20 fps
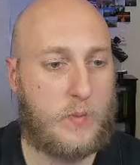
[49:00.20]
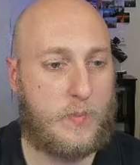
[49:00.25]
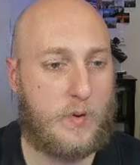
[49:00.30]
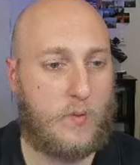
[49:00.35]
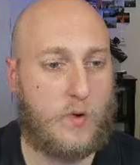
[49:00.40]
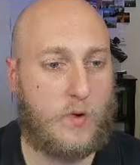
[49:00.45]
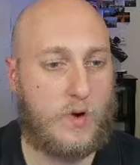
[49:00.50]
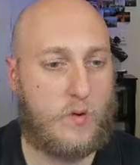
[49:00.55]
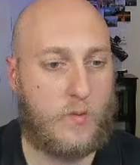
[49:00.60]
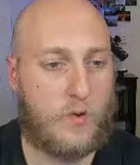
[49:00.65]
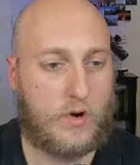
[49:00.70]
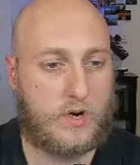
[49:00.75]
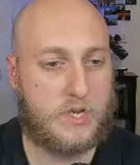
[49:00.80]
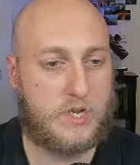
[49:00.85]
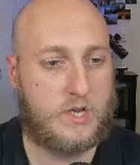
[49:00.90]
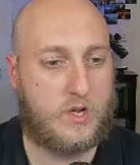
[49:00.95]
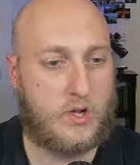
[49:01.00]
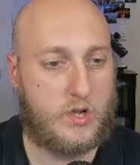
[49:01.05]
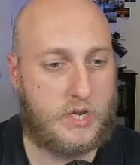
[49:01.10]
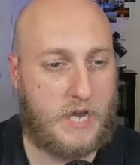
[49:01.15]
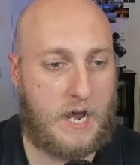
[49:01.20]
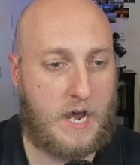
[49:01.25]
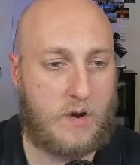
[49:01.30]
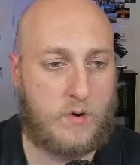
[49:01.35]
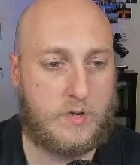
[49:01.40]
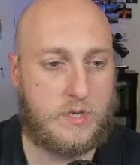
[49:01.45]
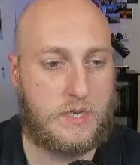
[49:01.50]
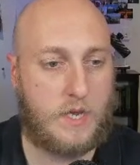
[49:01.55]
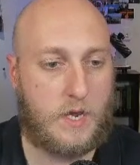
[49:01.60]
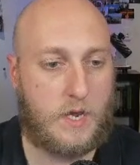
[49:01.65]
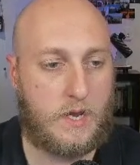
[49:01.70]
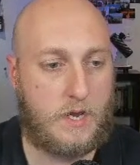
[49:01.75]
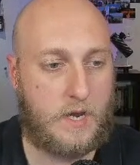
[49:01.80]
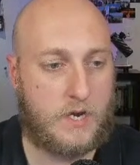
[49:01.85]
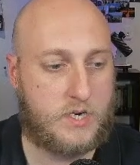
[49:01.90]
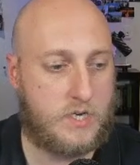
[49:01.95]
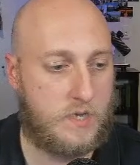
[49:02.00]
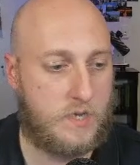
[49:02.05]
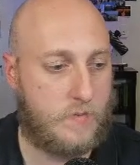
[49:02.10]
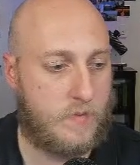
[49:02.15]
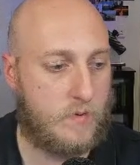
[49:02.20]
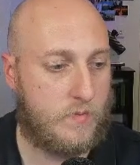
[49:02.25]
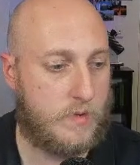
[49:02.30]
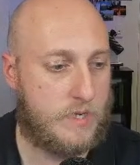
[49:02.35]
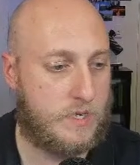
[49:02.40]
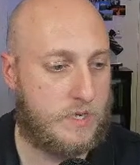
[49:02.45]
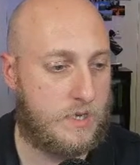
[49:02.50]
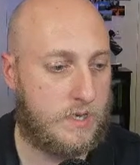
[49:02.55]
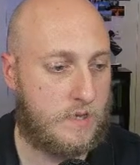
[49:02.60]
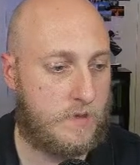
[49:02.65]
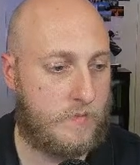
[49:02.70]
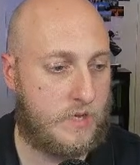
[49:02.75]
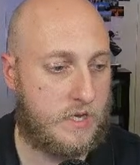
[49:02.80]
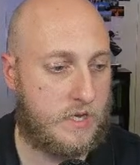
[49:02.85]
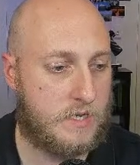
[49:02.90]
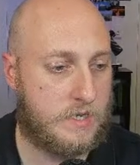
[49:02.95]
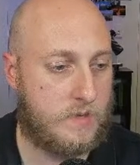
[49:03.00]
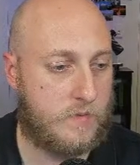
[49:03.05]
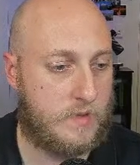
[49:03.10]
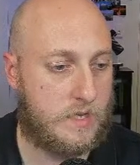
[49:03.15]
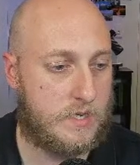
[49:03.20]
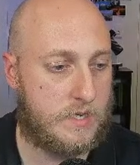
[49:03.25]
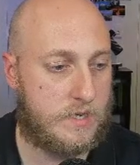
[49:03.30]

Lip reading: but one works called cowsay. Actually, let me get some of this